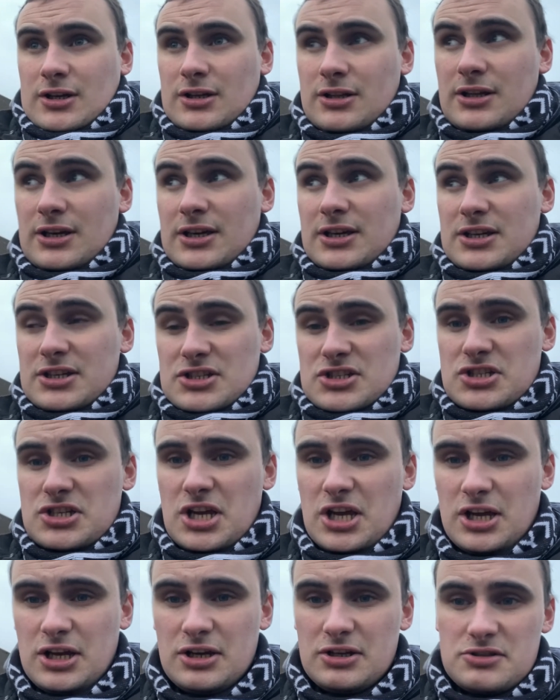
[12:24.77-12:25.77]
it's
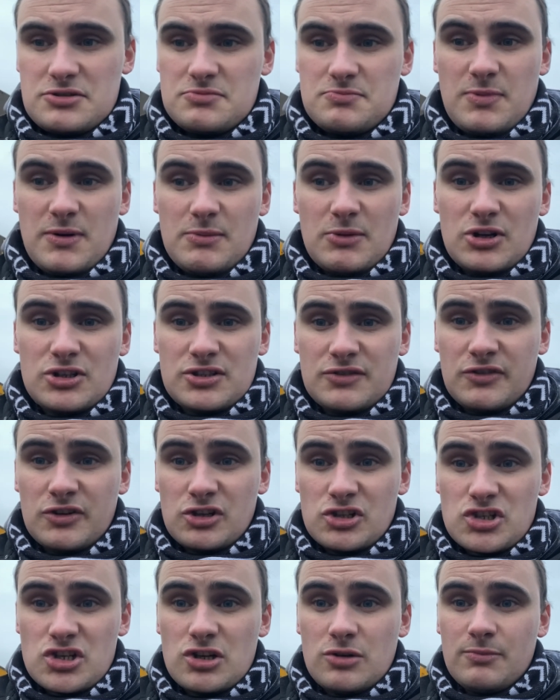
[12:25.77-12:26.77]
a bit more
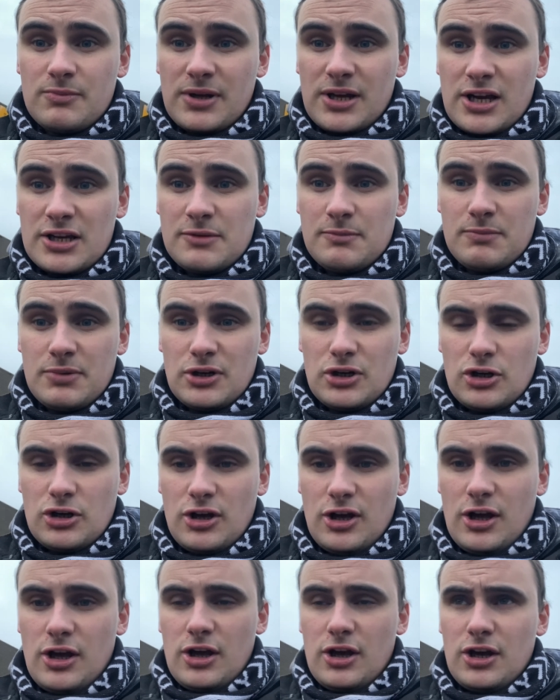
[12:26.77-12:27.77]
difficult to come by but
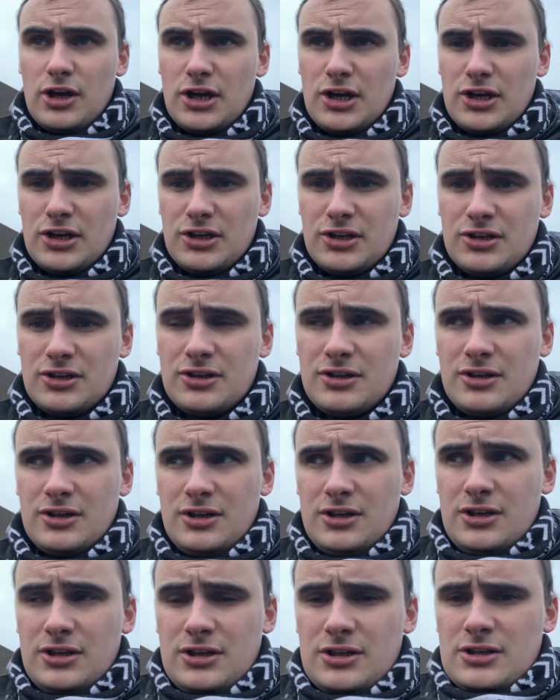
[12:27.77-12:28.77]
uh,
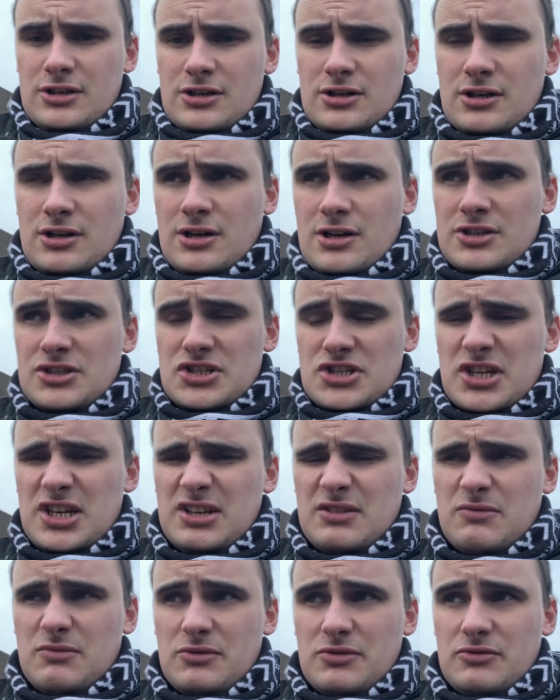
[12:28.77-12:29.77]
I say
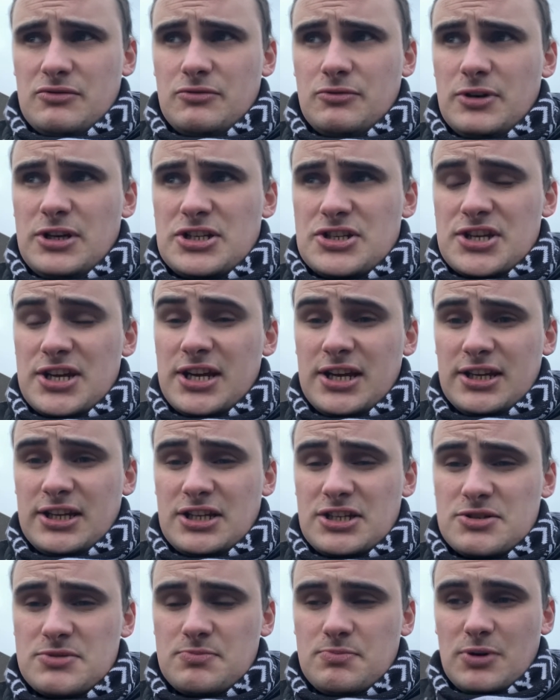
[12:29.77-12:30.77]
if we take
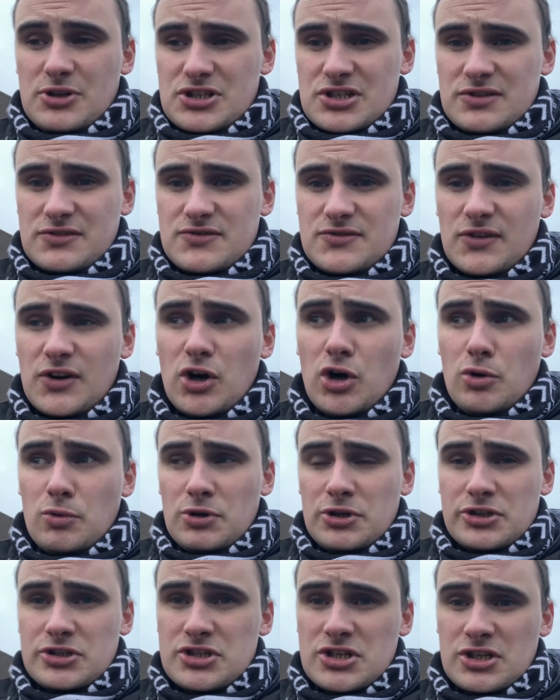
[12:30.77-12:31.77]
these positives
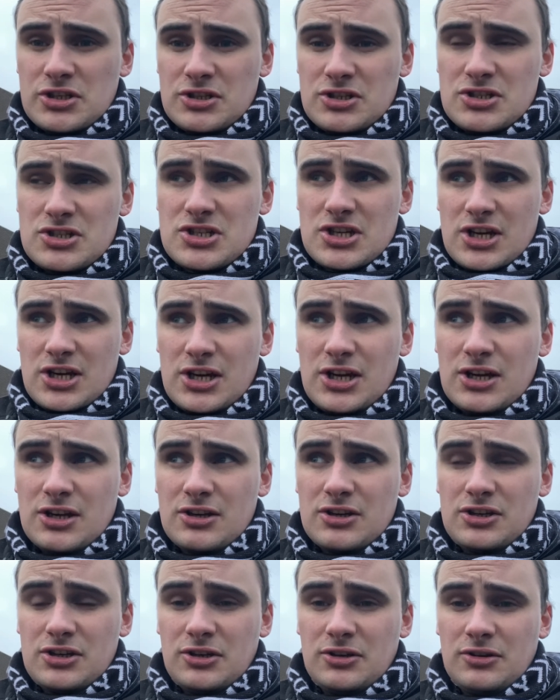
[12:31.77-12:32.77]
forward and uh,
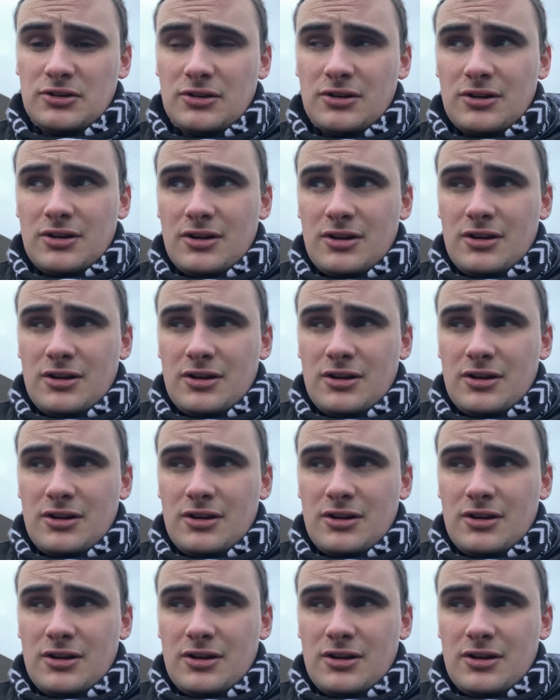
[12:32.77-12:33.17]
can